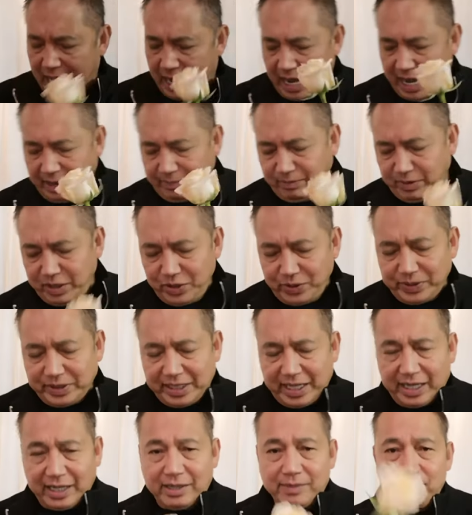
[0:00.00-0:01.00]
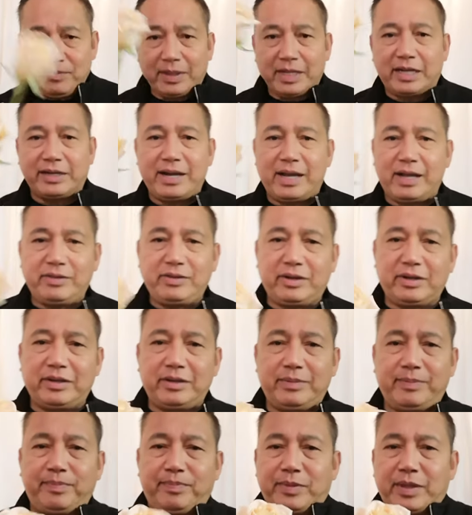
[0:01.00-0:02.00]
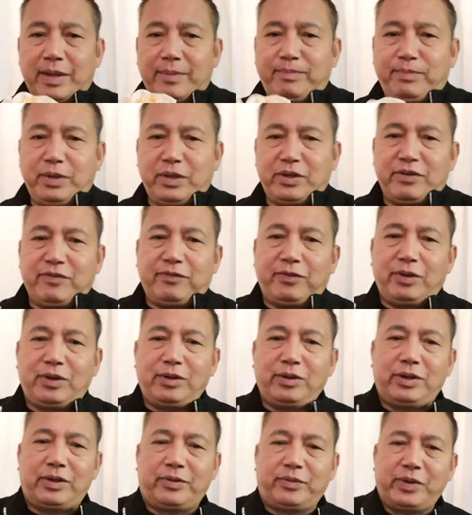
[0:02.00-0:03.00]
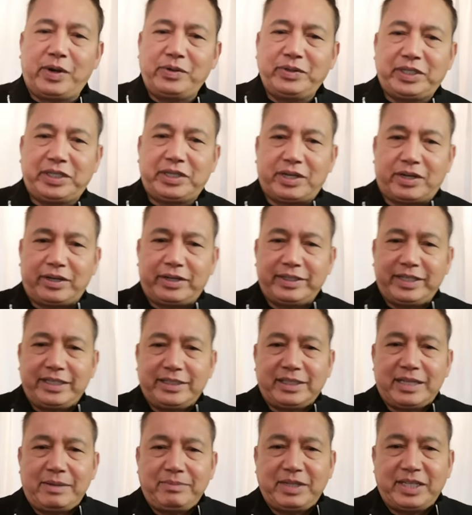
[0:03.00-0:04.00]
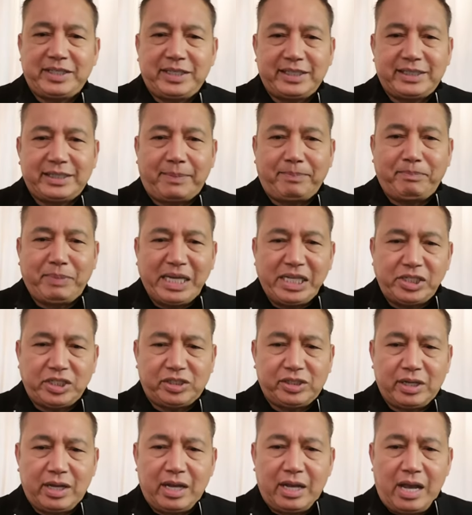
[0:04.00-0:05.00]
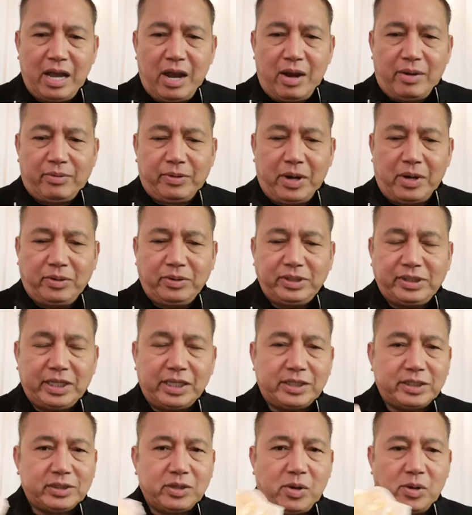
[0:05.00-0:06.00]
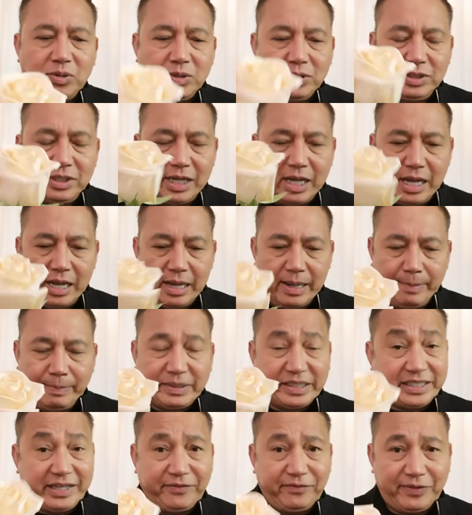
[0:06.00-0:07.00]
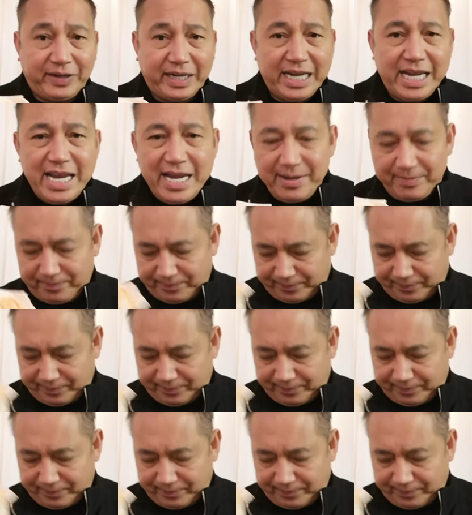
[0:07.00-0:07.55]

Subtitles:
I'm using another beautiful rose here. This time this is a peach rose. It's called Tiffany.